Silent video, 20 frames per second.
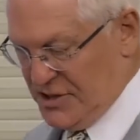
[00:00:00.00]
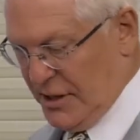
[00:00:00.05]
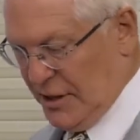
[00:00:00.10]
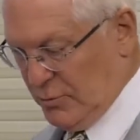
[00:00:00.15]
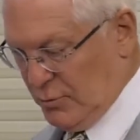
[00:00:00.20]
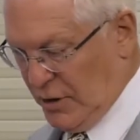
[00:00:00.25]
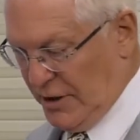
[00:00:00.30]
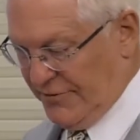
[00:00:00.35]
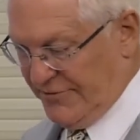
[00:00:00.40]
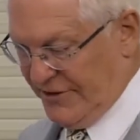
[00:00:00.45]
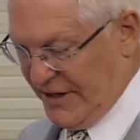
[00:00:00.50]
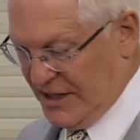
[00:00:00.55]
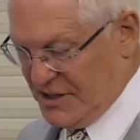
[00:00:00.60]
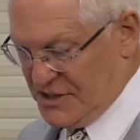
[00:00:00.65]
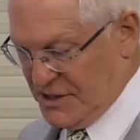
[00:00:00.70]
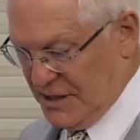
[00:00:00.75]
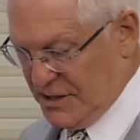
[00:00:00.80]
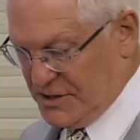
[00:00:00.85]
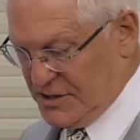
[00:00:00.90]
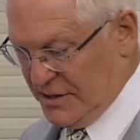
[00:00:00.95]
that we're
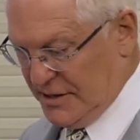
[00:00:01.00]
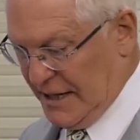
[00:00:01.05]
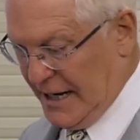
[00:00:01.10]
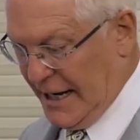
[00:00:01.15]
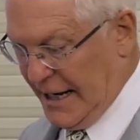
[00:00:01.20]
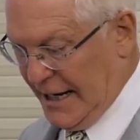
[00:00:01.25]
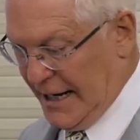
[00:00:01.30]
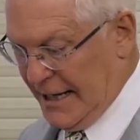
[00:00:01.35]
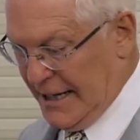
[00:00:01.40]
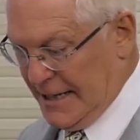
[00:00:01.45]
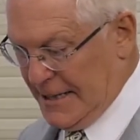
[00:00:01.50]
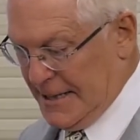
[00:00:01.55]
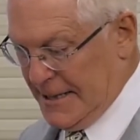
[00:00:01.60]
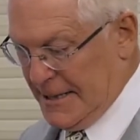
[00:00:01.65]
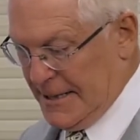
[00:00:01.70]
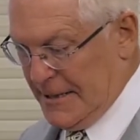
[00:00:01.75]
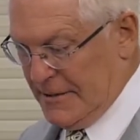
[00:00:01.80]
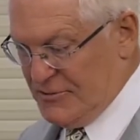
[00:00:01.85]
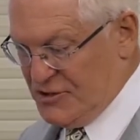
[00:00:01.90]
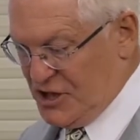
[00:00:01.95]
facing today.
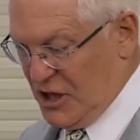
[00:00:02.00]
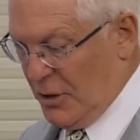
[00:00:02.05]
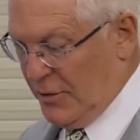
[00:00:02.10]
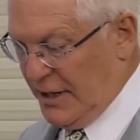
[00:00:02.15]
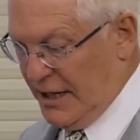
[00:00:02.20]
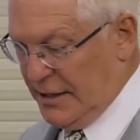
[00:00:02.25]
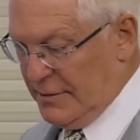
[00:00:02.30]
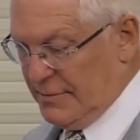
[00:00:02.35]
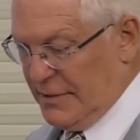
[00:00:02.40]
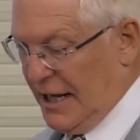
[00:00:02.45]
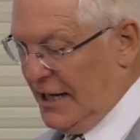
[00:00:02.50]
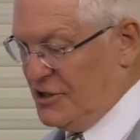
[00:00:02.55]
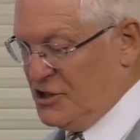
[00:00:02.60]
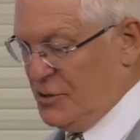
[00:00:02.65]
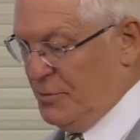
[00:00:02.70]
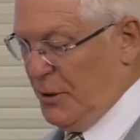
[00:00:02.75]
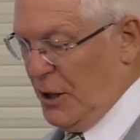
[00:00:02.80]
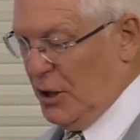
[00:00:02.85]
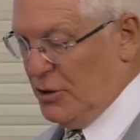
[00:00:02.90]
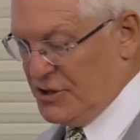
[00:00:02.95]
So I
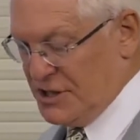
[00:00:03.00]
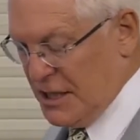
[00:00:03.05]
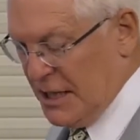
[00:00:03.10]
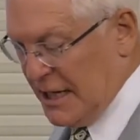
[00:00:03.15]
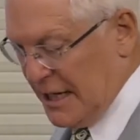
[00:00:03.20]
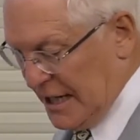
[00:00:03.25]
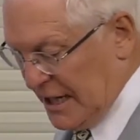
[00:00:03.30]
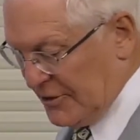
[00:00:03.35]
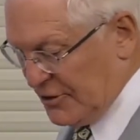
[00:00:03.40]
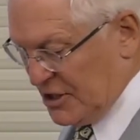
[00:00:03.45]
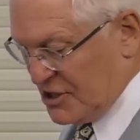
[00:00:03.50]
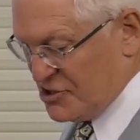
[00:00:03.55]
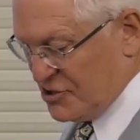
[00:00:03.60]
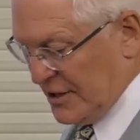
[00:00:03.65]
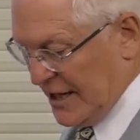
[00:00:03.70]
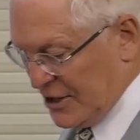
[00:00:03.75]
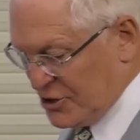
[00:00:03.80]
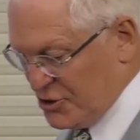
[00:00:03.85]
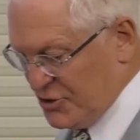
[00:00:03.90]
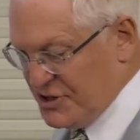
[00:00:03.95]
suppose in this
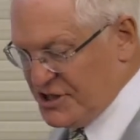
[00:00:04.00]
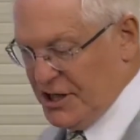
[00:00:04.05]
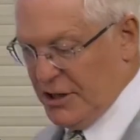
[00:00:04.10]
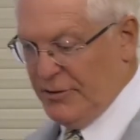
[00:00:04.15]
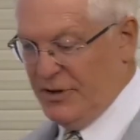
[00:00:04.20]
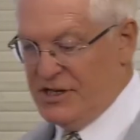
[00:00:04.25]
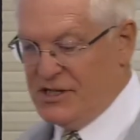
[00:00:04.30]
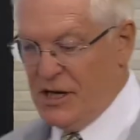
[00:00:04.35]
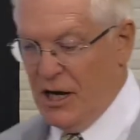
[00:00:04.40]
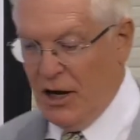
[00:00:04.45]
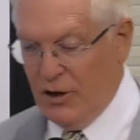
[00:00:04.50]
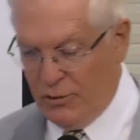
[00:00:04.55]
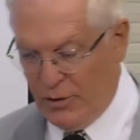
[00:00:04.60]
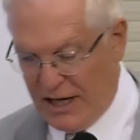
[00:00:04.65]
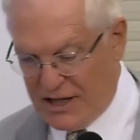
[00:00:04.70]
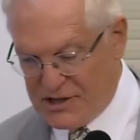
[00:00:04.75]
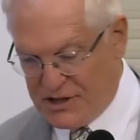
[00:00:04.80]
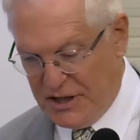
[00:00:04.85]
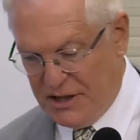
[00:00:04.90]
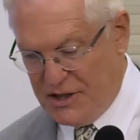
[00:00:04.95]
lecture series,
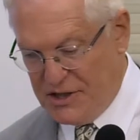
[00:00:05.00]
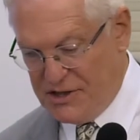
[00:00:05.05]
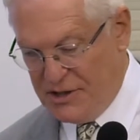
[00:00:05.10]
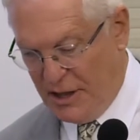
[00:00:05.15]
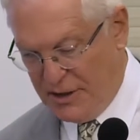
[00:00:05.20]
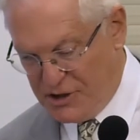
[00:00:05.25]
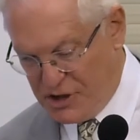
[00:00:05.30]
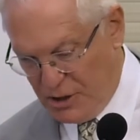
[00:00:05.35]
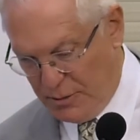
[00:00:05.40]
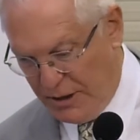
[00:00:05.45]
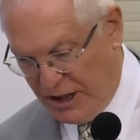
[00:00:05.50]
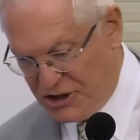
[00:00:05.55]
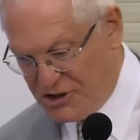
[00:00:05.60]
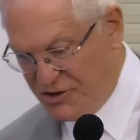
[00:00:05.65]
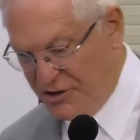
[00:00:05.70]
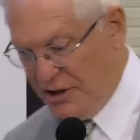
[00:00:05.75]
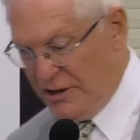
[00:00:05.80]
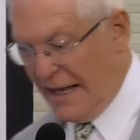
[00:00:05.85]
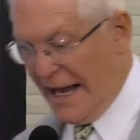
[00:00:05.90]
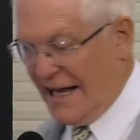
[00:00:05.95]
Ruskin is not so much
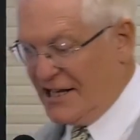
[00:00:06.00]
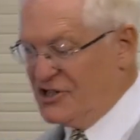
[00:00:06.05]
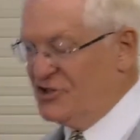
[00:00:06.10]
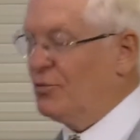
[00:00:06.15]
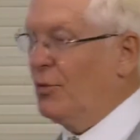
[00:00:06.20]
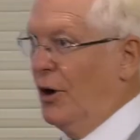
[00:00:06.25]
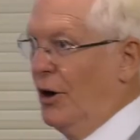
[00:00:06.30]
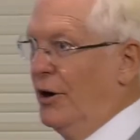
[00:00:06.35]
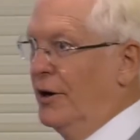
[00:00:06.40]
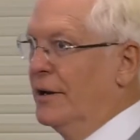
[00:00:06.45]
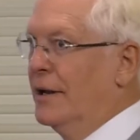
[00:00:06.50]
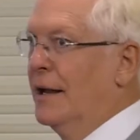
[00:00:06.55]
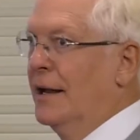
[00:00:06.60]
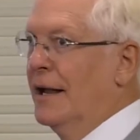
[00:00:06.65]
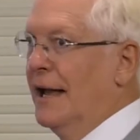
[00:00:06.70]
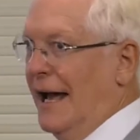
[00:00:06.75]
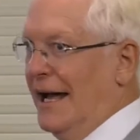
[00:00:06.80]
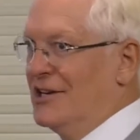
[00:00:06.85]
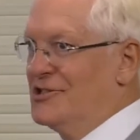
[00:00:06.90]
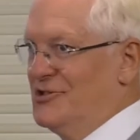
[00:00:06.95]
the last word
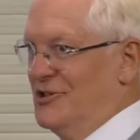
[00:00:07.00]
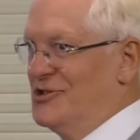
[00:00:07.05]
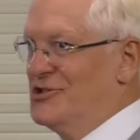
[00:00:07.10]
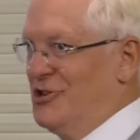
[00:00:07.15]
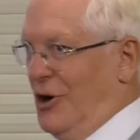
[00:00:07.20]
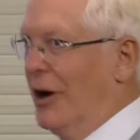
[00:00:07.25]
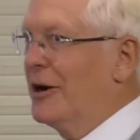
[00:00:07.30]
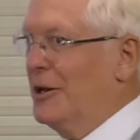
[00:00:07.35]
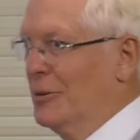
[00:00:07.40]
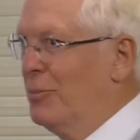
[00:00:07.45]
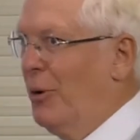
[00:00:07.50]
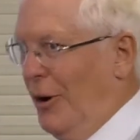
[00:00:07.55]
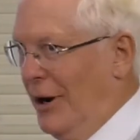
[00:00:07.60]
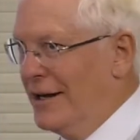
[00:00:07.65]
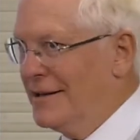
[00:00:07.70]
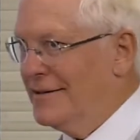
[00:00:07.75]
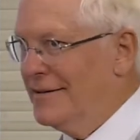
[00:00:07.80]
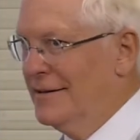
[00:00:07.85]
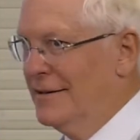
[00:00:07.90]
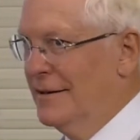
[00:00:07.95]
as the starting
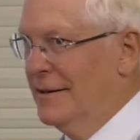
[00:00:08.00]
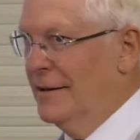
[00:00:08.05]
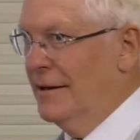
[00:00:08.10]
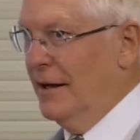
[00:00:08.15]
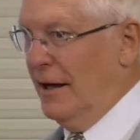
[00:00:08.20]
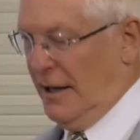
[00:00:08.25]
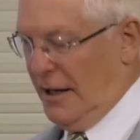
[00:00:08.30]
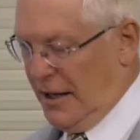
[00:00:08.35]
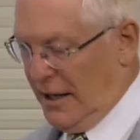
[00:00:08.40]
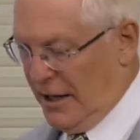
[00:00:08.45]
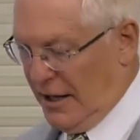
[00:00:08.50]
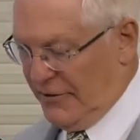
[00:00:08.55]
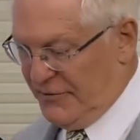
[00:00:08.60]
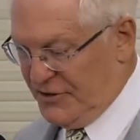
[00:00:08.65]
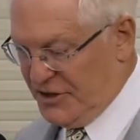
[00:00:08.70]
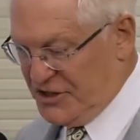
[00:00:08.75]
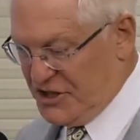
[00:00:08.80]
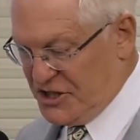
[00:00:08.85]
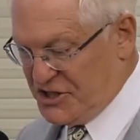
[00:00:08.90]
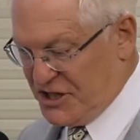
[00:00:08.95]
point of
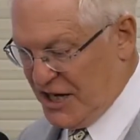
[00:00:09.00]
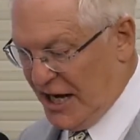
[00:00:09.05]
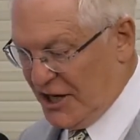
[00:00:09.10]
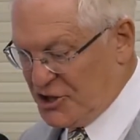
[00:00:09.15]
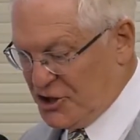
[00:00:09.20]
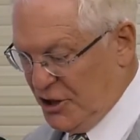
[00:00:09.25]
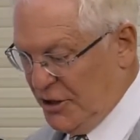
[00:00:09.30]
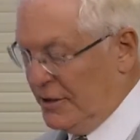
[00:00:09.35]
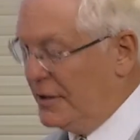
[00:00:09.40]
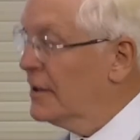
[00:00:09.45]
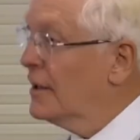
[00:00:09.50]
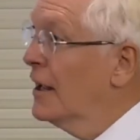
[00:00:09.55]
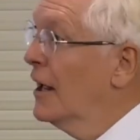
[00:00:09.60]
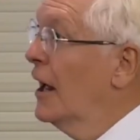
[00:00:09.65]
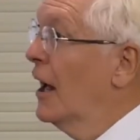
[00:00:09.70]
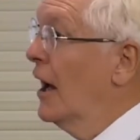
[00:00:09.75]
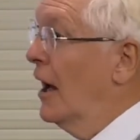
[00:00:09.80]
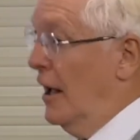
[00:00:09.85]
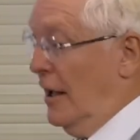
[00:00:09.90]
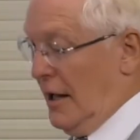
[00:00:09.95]
the discussion,
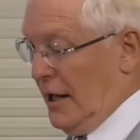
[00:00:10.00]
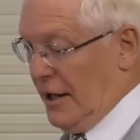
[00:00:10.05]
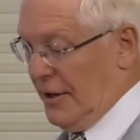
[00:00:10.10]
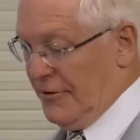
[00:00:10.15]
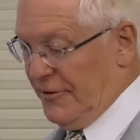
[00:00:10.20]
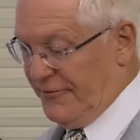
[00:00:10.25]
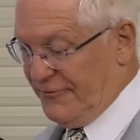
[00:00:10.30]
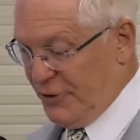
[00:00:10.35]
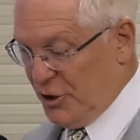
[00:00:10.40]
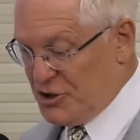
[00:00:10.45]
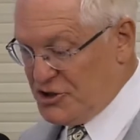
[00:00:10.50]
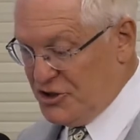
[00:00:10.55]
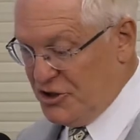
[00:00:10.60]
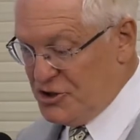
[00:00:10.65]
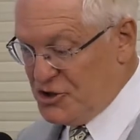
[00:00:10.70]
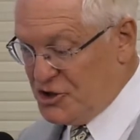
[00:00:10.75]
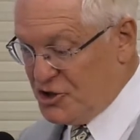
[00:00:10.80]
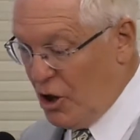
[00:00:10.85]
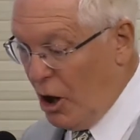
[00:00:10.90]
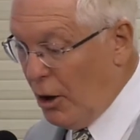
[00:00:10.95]
the first
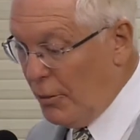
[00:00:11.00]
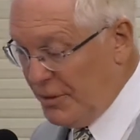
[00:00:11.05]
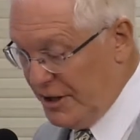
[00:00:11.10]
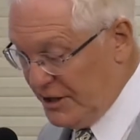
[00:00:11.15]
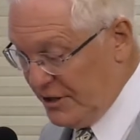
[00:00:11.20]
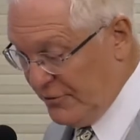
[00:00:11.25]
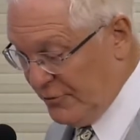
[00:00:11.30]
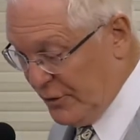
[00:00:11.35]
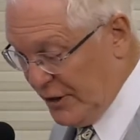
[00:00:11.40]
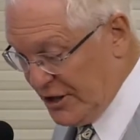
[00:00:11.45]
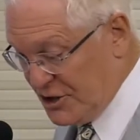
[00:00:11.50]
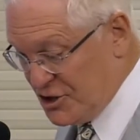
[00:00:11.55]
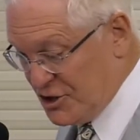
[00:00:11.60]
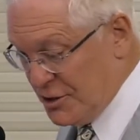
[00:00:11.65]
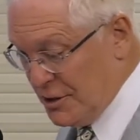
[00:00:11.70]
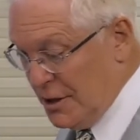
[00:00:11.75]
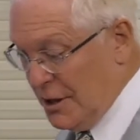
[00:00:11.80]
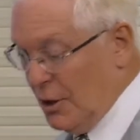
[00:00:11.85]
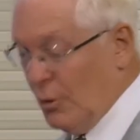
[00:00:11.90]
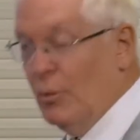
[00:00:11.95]
installment of which
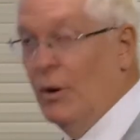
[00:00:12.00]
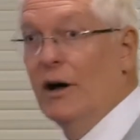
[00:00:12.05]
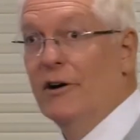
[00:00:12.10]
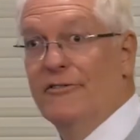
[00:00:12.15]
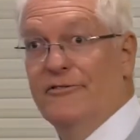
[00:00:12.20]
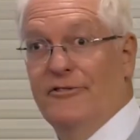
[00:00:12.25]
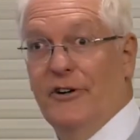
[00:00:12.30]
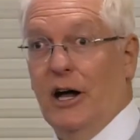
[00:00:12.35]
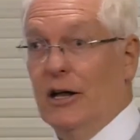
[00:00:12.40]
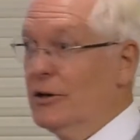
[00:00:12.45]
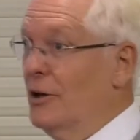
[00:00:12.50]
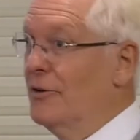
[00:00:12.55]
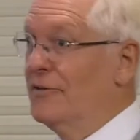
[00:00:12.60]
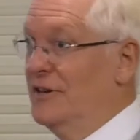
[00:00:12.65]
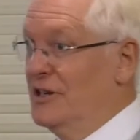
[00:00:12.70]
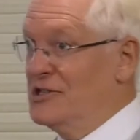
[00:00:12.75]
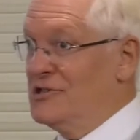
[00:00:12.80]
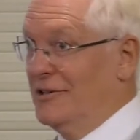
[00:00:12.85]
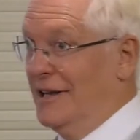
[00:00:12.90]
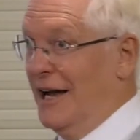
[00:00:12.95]
will follow
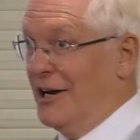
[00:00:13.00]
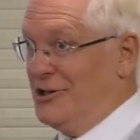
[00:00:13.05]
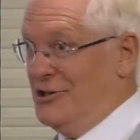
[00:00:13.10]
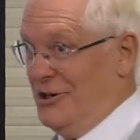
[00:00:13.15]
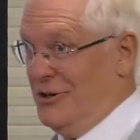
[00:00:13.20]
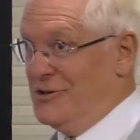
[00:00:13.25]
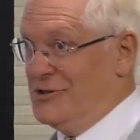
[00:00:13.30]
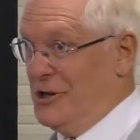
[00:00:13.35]
this lecture.